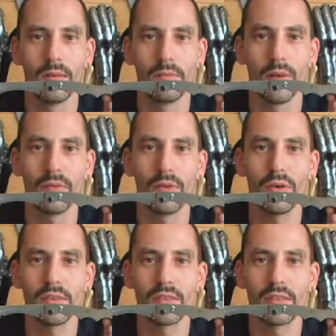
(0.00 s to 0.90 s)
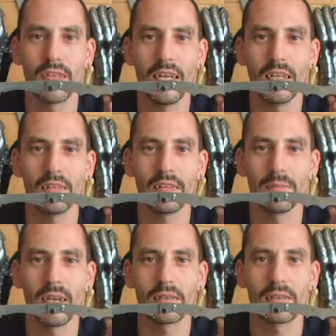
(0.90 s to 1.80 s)
My first stainless
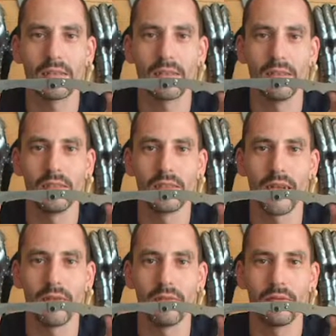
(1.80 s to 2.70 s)
Damascus steel knife.